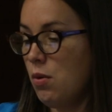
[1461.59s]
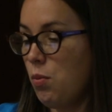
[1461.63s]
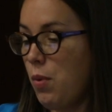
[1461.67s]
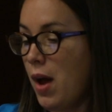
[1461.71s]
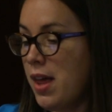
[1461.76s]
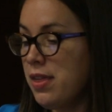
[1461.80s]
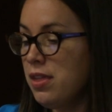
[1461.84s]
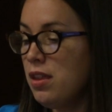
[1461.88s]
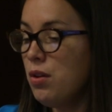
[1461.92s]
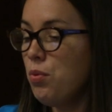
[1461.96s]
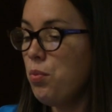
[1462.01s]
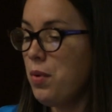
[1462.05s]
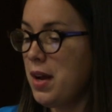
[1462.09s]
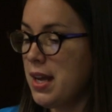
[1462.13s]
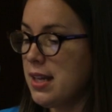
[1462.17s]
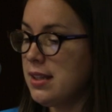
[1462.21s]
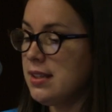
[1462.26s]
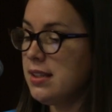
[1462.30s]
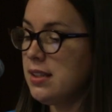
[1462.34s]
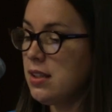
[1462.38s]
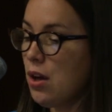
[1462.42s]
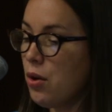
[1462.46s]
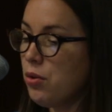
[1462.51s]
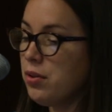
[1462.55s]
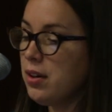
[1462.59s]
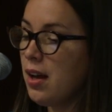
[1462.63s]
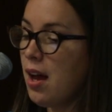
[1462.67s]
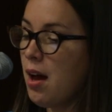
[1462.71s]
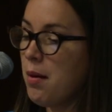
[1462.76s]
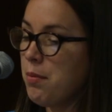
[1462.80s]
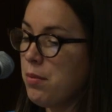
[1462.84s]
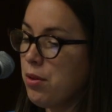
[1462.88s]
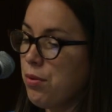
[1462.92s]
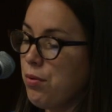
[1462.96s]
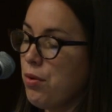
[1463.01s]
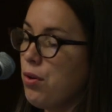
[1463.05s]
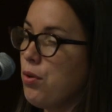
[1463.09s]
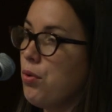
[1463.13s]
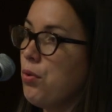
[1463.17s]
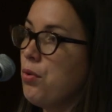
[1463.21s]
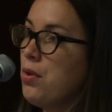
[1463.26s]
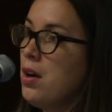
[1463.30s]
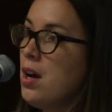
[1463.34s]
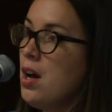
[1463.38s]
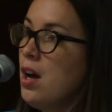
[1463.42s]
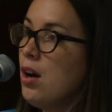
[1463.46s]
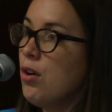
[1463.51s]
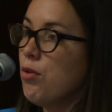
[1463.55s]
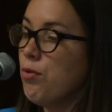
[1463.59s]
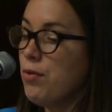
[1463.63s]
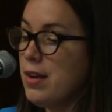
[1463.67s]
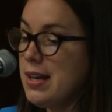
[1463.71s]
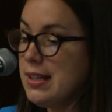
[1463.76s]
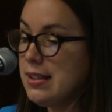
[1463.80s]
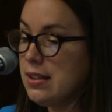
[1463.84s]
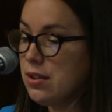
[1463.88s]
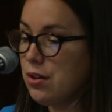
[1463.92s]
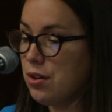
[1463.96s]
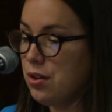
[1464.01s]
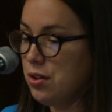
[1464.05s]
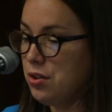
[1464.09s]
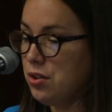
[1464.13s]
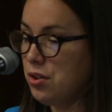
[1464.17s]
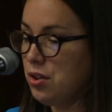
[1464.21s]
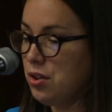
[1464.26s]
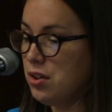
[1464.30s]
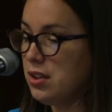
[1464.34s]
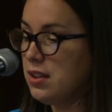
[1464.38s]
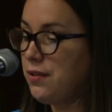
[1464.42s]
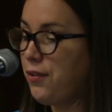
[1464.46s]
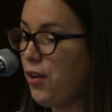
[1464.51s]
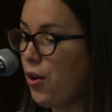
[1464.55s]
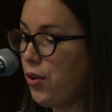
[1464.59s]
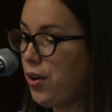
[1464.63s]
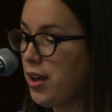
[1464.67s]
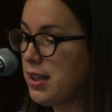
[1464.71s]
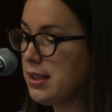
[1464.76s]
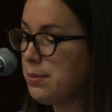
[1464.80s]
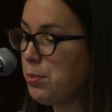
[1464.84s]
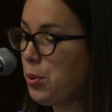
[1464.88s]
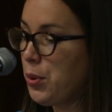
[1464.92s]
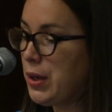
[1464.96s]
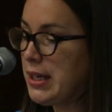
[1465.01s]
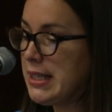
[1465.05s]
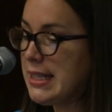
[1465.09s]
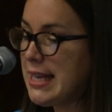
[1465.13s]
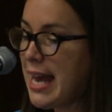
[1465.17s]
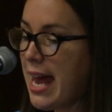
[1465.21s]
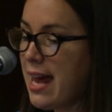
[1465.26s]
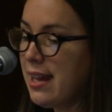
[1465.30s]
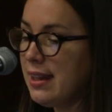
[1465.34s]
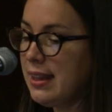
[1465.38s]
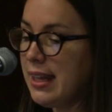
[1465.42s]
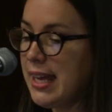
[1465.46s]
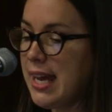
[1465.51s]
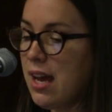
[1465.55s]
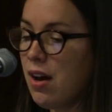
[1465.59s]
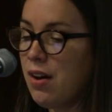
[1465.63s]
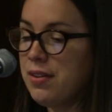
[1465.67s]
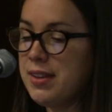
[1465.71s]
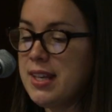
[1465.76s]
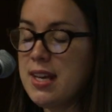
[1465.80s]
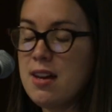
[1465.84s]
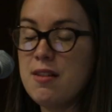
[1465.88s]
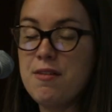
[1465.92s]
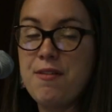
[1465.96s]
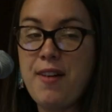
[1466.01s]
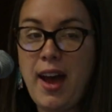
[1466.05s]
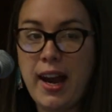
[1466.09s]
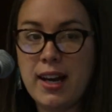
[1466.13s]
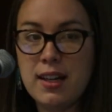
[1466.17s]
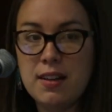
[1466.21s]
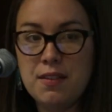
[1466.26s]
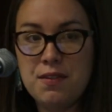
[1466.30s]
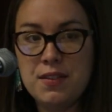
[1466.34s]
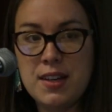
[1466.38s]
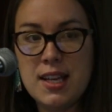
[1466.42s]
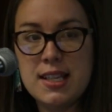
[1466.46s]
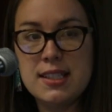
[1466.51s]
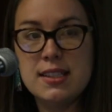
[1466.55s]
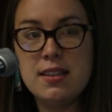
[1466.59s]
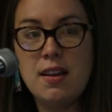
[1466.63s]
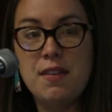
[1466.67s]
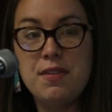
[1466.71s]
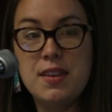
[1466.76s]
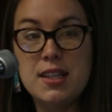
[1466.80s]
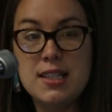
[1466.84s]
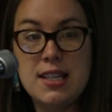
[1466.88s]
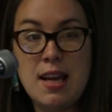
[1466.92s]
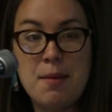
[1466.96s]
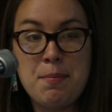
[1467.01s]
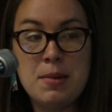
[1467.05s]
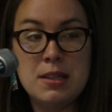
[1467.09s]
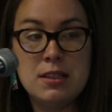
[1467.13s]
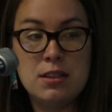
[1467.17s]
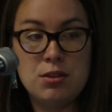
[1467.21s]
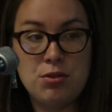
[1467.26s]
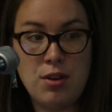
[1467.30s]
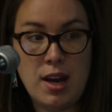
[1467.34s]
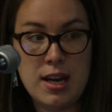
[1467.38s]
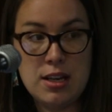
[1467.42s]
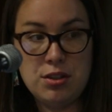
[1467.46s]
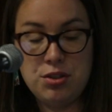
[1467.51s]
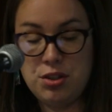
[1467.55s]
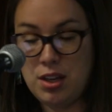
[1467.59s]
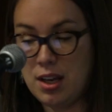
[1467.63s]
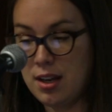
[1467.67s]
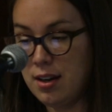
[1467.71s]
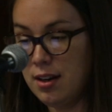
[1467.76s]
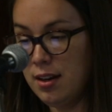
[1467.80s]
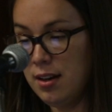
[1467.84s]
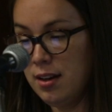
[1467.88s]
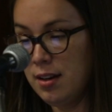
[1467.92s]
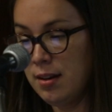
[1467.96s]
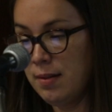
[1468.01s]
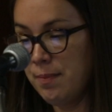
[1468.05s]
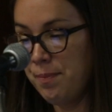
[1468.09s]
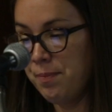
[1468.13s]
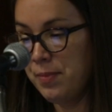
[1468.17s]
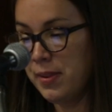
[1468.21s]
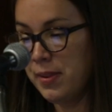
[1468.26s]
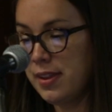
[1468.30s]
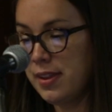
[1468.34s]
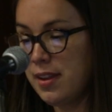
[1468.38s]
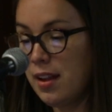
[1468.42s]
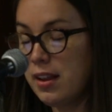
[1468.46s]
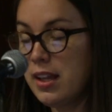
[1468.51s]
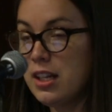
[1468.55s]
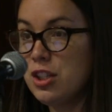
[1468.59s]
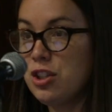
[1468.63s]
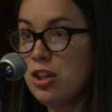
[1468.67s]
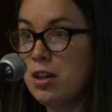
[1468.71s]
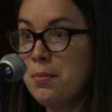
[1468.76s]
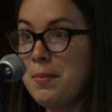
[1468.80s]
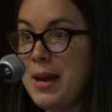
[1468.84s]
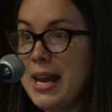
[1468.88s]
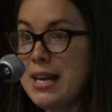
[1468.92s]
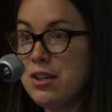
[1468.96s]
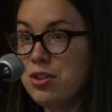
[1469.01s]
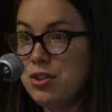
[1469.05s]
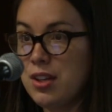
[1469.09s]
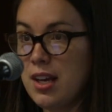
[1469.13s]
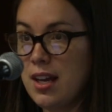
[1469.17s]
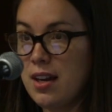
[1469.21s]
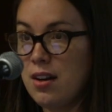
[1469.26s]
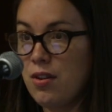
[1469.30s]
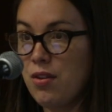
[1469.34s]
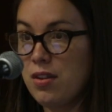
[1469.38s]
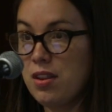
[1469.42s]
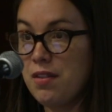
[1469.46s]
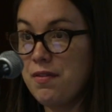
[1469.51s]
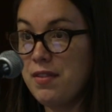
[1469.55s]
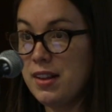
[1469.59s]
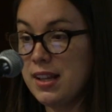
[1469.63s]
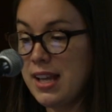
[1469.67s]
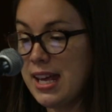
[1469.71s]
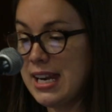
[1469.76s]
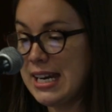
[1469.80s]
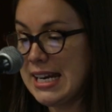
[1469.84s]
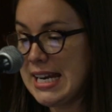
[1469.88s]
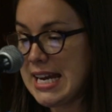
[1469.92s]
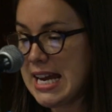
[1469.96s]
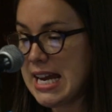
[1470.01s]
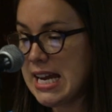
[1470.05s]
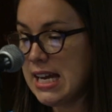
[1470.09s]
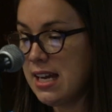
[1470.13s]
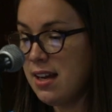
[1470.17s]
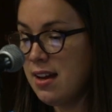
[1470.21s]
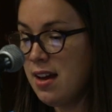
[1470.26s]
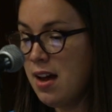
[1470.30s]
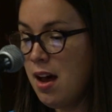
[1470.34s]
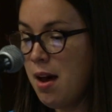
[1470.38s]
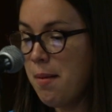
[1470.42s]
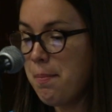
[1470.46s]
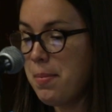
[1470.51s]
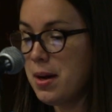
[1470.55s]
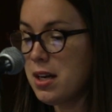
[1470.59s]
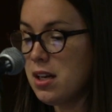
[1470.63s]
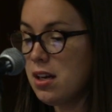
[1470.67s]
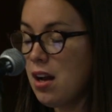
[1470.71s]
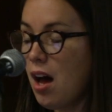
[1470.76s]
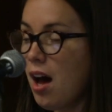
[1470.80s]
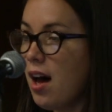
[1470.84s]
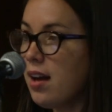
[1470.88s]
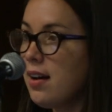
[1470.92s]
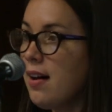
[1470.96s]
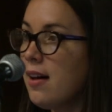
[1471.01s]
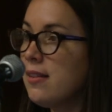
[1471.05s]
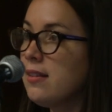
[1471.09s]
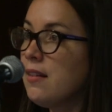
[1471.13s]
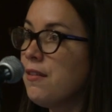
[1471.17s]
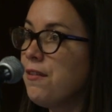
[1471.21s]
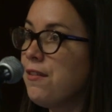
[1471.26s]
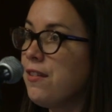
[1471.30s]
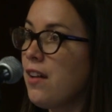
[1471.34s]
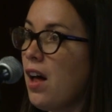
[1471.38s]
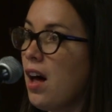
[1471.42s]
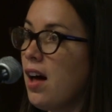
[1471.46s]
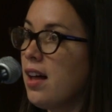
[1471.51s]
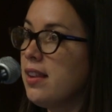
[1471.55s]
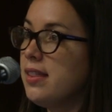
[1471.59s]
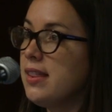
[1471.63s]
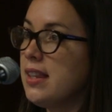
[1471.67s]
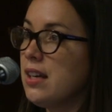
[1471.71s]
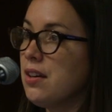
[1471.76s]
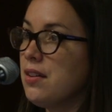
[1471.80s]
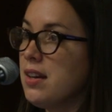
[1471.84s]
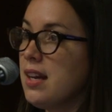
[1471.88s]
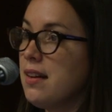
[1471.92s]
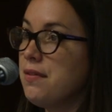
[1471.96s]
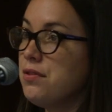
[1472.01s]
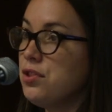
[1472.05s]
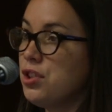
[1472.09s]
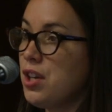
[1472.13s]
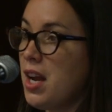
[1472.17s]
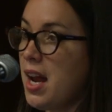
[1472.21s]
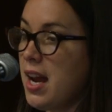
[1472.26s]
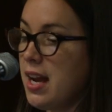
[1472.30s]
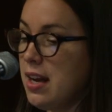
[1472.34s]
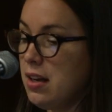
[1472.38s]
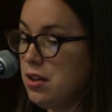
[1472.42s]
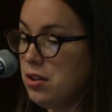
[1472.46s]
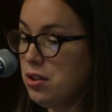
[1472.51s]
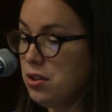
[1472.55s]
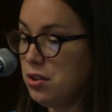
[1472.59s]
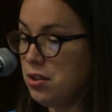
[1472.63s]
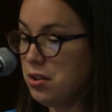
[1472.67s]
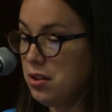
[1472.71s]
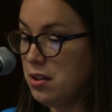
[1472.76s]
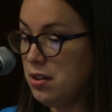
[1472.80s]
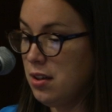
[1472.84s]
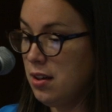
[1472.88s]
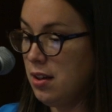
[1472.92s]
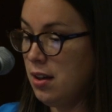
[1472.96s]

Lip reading: When the wins don't come through, researchers focus more intently on the effectiveness of the demonstration, the legitimation or the validity, but not on the flawed theory of change.